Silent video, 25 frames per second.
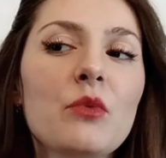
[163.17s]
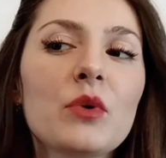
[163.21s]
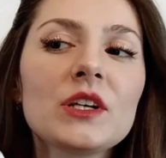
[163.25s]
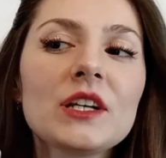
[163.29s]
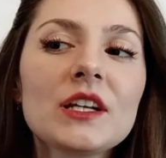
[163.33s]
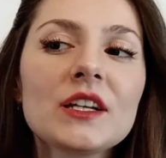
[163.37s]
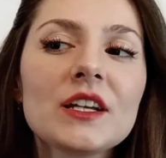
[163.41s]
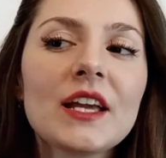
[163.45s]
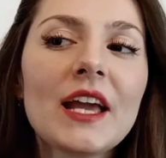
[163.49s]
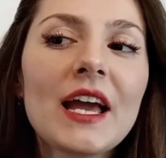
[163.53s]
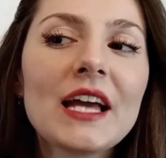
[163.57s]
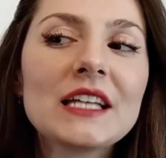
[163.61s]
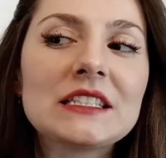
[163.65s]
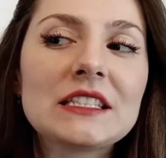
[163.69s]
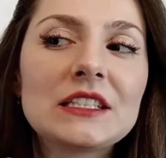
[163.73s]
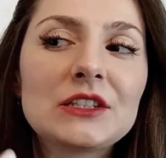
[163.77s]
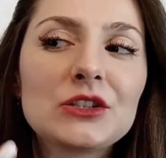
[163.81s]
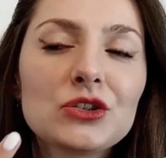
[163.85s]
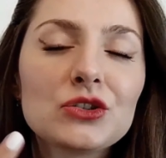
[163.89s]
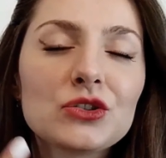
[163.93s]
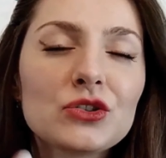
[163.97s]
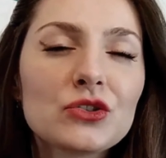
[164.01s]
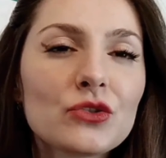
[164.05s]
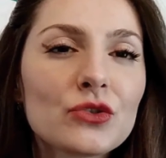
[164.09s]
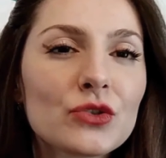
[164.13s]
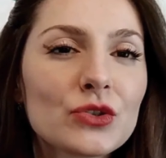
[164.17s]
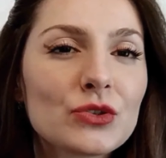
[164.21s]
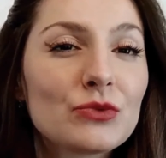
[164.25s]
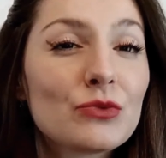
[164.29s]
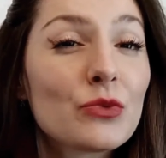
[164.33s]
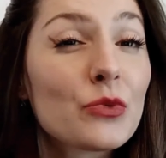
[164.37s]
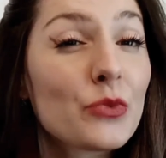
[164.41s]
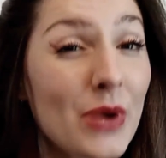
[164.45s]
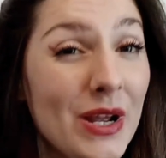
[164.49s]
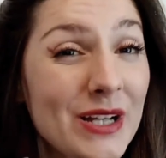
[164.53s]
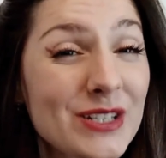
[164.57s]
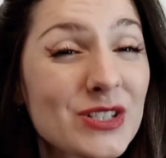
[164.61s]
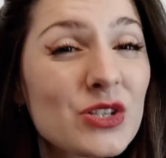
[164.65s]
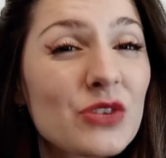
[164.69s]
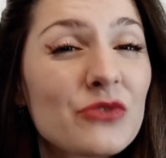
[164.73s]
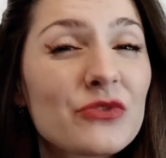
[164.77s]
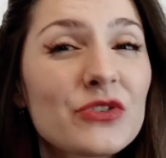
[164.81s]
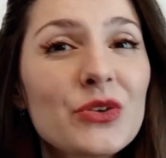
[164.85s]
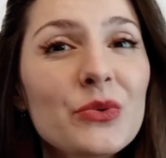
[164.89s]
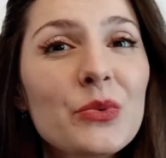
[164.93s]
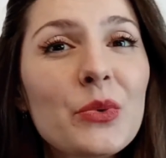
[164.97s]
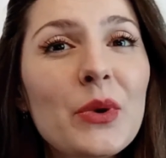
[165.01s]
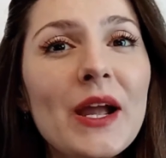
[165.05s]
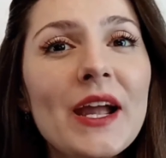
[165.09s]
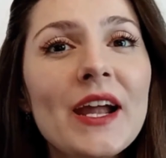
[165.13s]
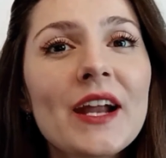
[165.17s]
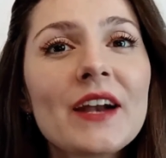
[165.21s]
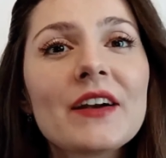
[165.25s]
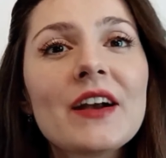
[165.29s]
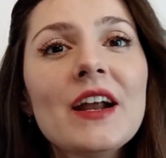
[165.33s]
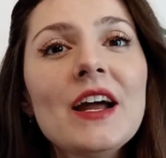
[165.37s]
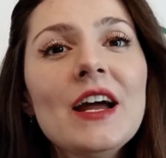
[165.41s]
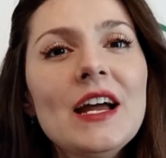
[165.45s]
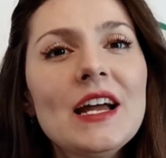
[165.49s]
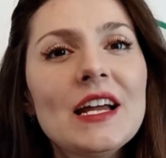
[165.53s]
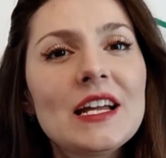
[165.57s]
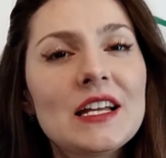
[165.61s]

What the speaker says: What I get to the rest of the wear